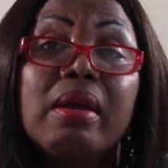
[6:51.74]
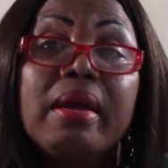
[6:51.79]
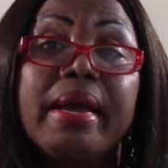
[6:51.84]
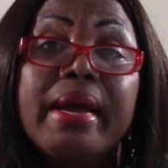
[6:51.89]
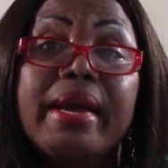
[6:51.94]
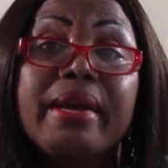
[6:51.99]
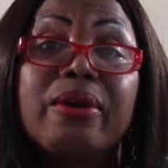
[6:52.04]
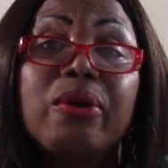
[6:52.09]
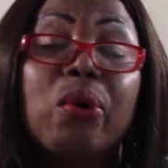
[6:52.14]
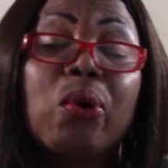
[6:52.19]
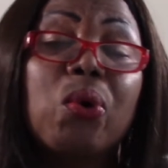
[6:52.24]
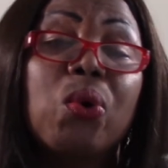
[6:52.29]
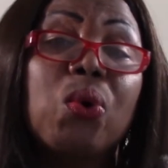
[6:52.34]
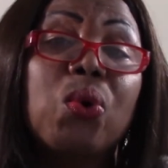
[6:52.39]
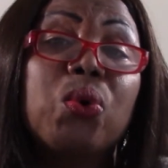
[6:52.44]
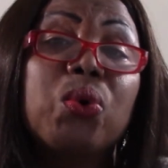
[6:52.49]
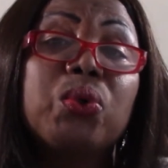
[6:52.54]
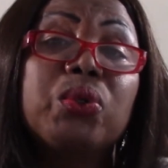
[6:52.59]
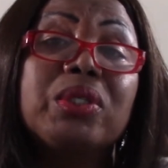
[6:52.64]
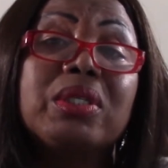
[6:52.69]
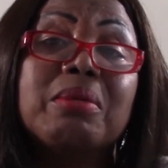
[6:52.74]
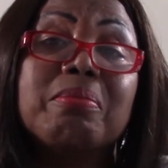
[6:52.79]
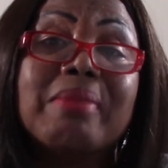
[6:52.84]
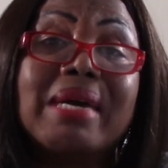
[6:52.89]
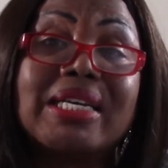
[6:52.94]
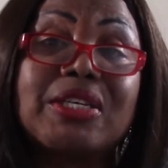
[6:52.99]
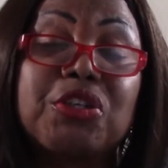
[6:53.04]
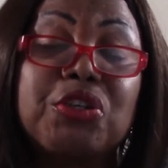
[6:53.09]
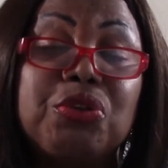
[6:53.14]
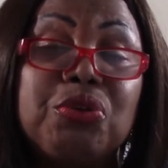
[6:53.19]
and all the
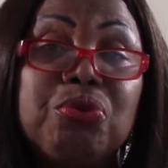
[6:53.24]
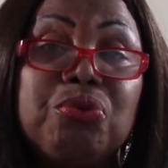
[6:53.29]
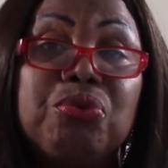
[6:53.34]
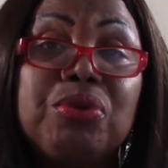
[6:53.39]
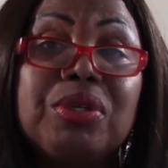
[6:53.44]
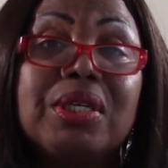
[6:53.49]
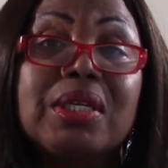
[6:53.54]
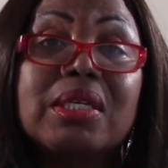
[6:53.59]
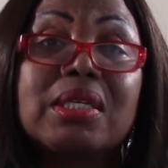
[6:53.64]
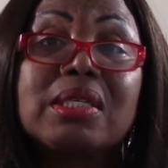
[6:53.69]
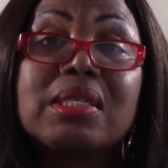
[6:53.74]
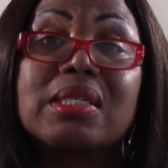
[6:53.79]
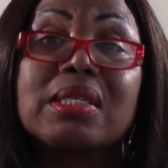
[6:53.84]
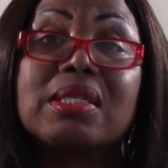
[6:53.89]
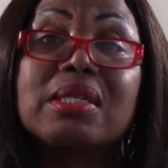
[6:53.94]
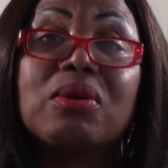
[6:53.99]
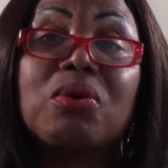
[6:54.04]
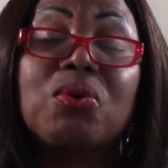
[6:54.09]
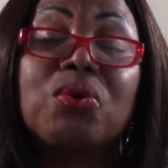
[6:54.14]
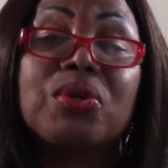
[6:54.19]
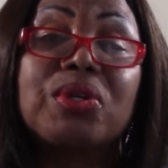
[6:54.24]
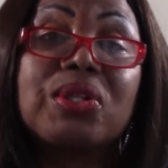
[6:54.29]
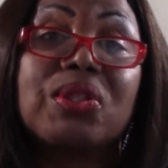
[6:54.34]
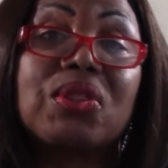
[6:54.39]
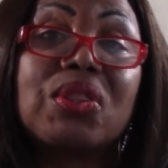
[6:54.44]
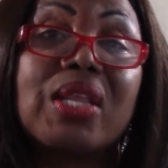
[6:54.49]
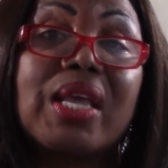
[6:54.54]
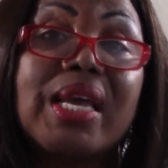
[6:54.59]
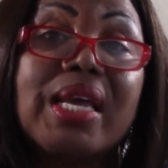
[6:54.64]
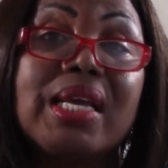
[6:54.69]
materials and all the
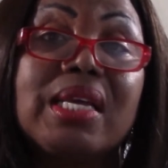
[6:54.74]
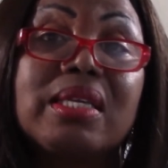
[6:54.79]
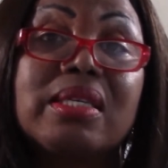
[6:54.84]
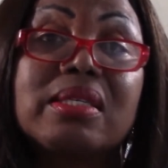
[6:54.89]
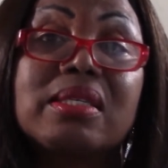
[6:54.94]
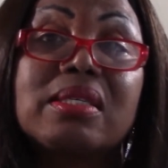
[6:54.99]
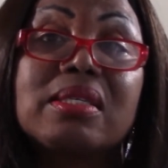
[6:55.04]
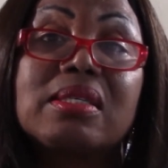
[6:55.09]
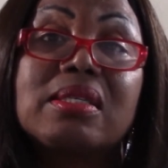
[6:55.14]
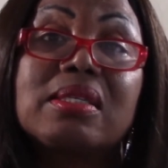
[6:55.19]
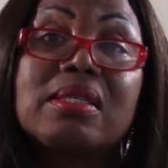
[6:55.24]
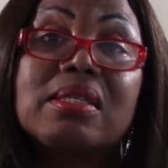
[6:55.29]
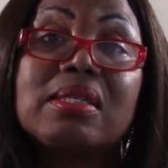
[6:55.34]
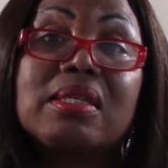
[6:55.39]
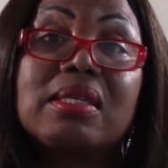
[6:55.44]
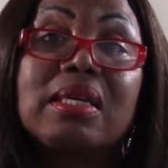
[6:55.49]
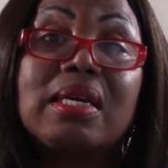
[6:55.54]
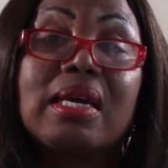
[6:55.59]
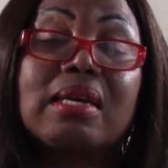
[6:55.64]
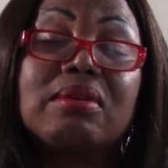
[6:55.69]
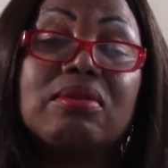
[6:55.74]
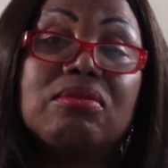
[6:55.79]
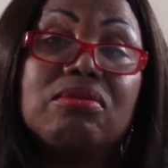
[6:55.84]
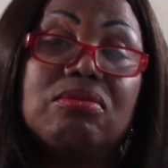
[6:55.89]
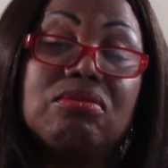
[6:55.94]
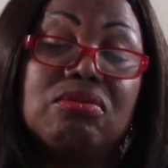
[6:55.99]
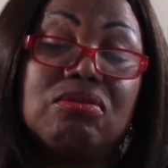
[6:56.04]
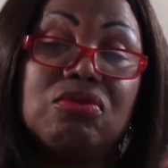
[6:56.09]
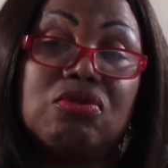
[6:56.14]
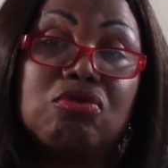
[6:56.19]
things get
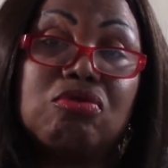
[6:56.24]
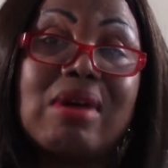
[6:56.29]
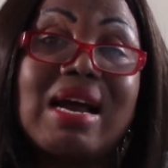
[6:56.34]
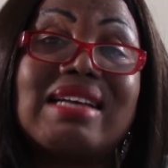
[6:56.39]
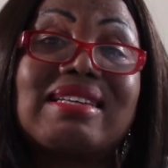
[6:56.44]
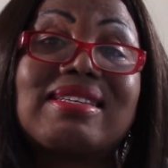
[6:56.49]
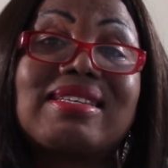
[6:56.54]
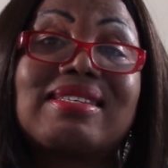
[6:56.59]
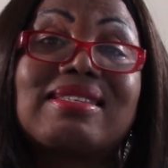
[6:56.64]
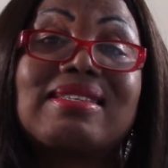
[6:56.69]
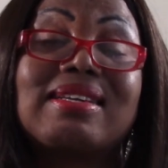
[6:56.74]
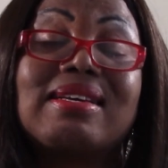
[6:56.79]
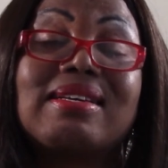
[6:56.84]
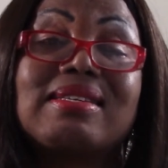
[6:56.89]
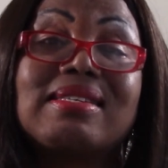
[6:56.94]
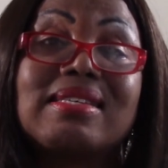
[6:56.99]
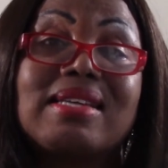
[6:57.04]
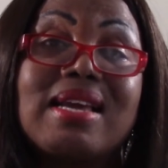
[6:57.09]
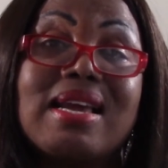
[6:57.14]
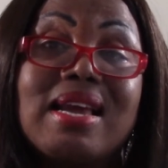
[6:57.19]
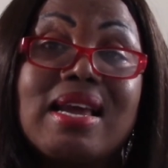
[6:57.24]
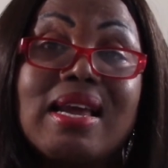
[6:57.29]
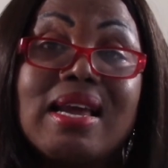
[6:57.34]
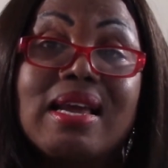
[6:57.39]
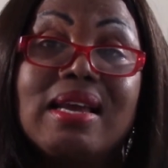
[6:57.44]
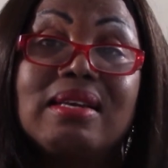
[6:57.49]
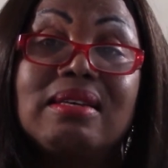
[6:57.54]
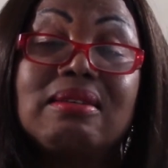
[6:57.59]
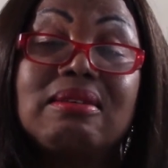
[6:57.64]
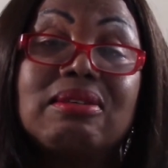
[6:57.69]
rusted
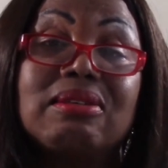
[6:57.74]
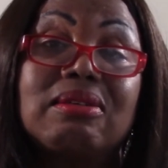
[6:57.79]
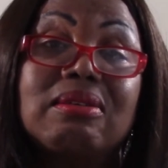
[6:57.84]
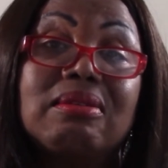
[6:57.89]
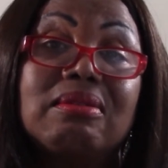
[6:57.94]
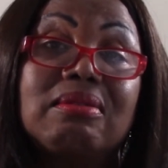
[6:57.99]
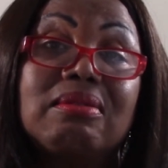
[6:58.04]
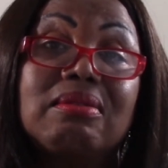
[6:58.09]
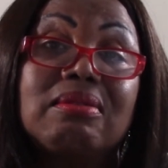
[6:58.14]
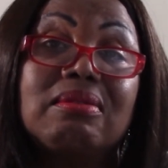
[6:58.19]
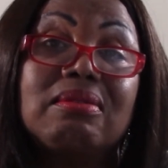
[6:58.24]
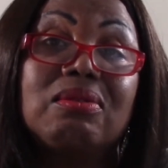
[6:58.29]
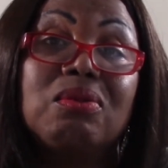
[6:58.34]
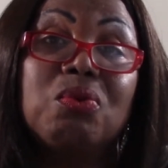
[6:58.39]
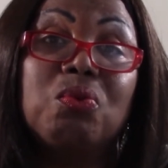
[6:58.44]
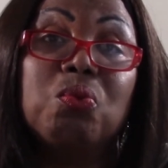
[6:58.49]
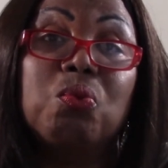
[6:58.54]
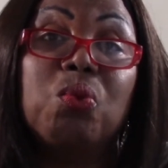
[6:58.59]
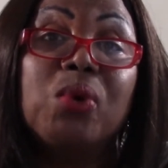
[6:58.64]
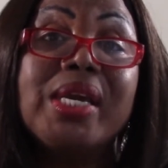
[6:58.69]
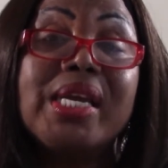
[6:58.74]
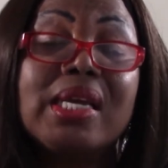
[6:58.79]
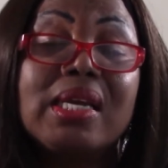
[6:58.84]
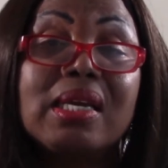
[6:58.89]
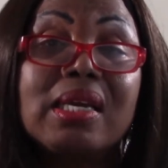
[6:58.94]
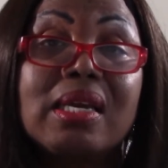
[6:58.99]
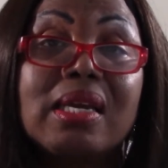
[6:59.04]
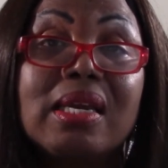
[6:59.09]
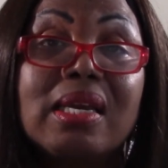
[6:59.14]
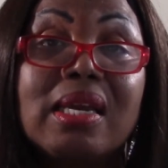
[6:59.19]
and weak,
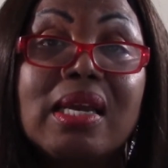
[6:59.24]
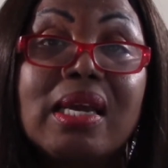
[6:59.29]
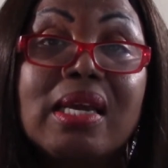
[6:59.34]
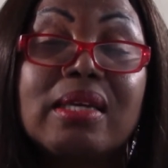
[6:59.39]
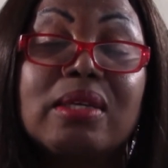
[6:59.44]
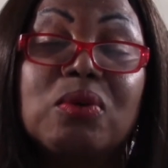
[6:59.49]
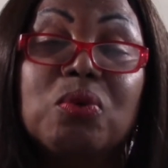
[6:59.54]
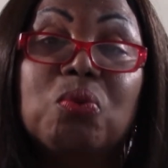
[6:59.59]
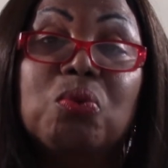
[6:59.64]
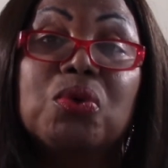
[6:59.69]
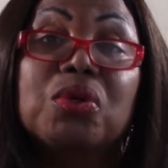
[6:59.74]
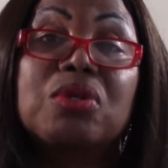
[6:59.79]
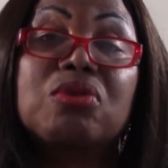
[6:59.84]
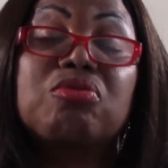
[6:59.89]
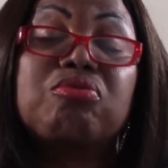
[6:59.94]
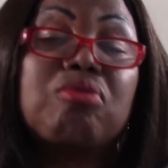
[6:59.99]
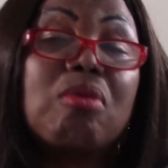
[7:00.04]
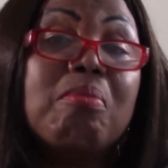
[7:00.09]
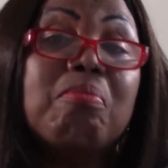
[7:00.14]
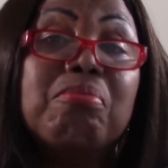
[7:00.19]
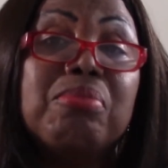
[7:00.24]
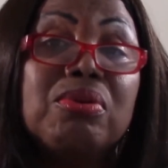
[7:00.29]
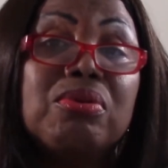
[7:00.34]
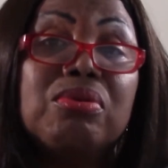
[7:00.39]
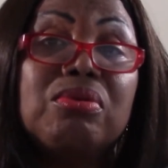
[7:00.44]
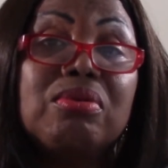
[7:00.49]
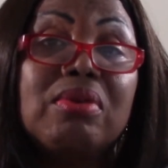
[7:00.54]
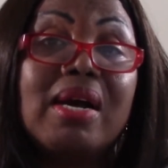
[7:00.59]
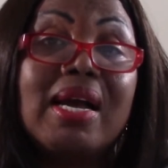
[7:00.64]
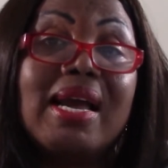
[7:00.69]
it will
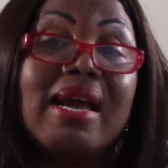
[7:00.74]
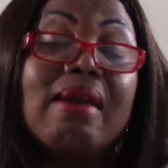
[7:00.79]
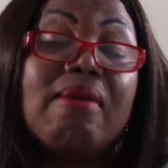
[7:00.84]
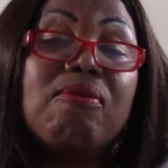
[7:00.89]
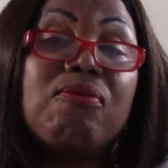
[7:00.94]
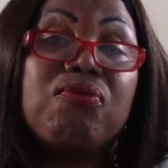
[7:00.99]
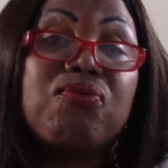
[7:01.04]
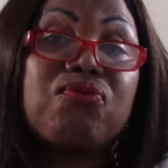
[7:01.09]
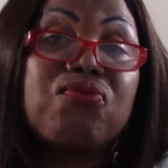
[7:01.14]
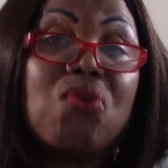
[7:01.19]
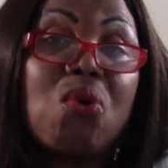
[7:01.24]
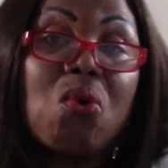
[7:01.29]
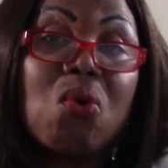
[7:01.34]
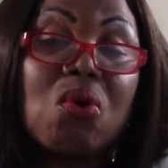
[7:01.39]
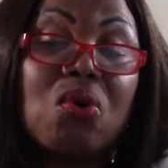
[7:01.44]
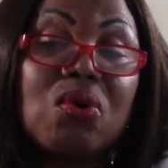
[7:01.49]
crumble and fall.